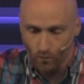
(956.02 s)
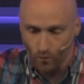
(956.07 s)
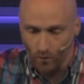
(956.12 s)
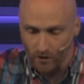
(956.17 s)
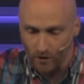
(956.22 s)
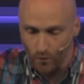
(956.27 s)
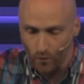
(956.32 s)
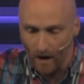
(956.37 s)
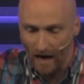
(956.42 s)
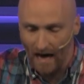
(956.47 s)
will
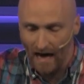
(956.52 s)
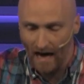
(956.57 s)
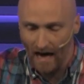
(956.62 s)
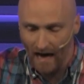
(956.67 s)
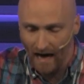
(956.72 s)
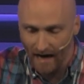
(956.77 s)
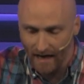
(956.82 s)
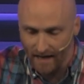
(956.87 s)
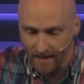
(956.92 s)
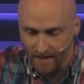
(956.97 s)
you
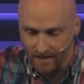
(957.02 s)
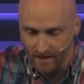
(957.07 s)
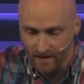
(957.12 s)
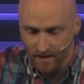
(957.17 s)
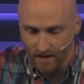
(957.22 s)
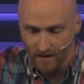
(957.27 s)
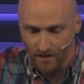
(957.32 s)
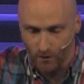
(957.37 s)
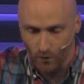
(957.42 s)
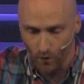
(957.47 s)
hide
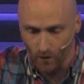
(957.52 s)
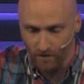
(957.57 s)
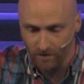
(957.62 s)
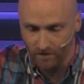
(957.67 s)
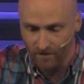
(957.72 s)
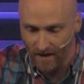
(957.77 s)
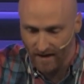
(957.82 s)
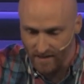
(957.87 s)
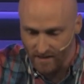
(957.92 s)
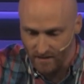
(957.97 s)
your
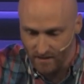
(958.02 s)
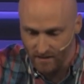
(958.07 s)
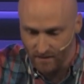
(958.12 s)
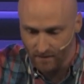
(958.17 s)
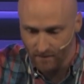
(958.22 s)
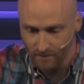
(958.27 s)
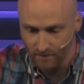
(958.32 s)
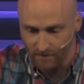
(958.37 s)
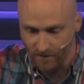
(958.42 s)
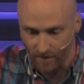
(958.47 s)
face
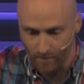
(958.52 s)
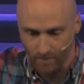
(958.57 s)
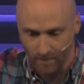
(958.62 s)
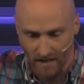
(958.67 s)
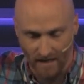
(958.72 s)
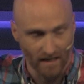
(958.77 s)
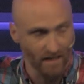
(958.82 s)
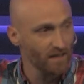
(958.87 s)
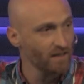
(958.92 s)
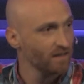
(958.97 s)
from
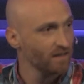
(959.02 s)
me?